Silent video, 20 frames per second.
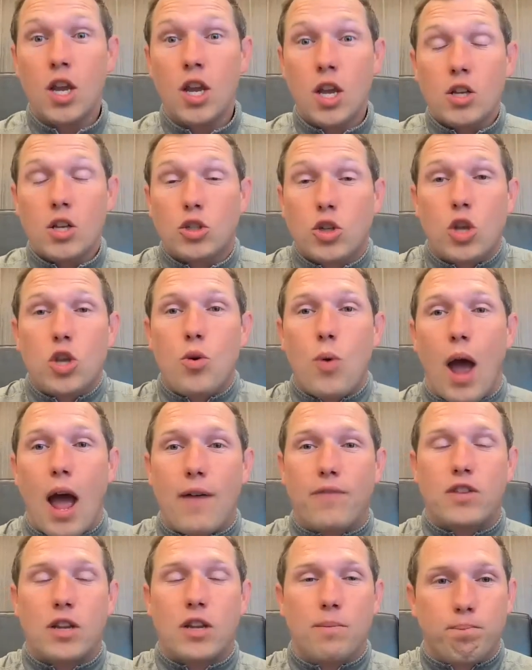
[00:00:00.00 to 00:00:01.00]
So you have
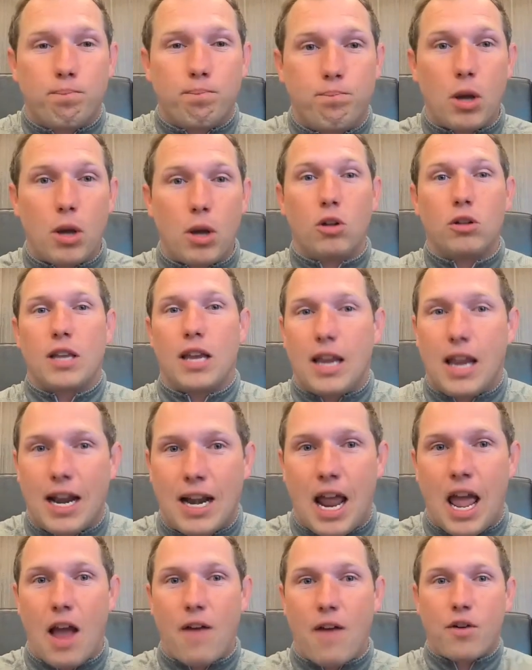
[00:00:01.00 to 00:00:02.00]
to build it. And
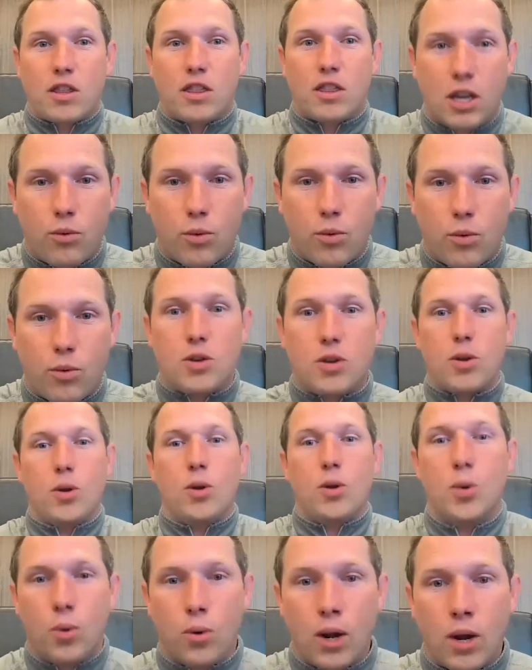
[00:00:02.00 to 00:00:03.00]
everything we
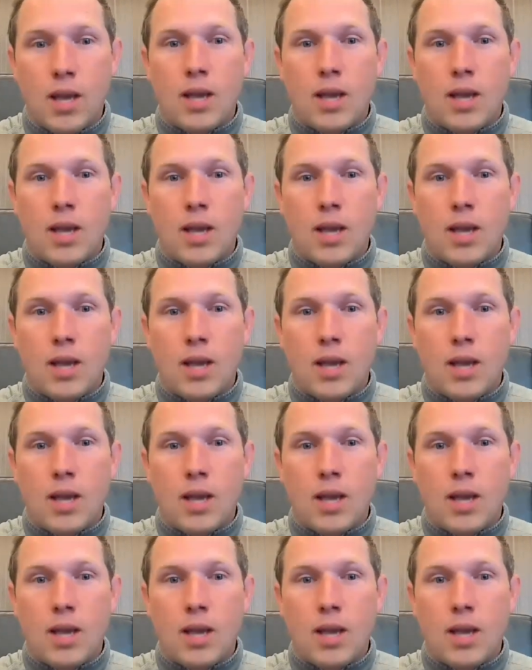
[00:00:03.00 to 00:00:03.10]
do